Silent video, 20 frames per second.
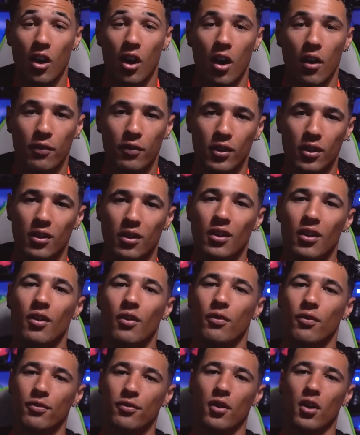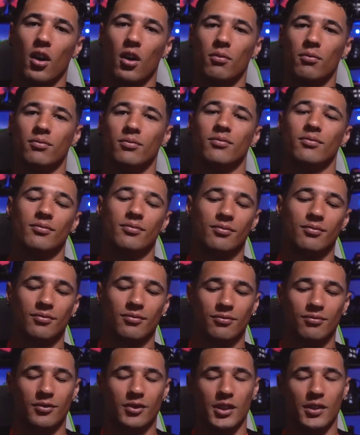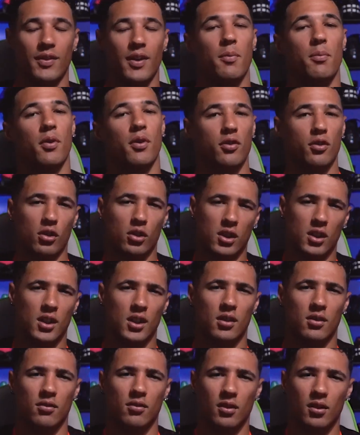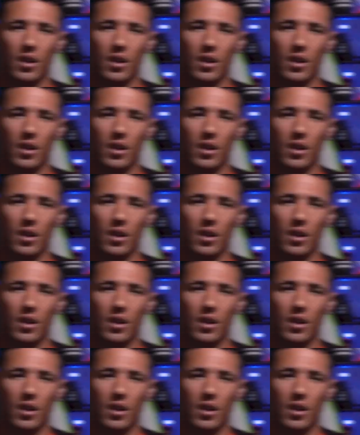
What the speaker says: offer from the Vapor 13.